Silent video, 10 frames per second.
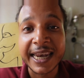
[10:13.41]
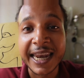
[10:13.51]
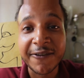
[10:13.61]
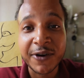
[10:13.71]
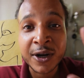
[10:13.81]

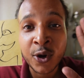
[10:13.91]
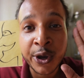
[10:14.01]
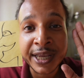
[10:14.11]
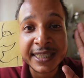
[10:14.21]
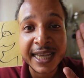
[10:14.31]
never
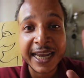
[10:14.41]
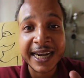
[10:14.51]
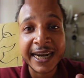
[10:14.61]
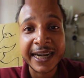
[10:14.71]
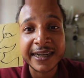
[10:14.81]
going
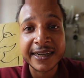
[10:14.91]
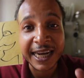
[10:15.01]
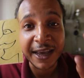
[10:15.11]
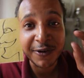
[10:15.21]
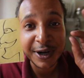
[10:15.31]
silent,
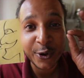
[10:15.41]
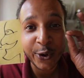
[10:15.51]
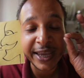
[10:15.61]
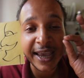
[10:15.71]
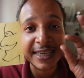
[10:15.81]
never
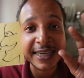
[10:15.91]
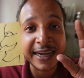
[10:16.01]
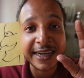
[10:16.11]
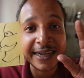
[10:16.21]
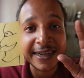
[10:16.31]
going
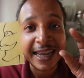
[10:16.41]
extinct,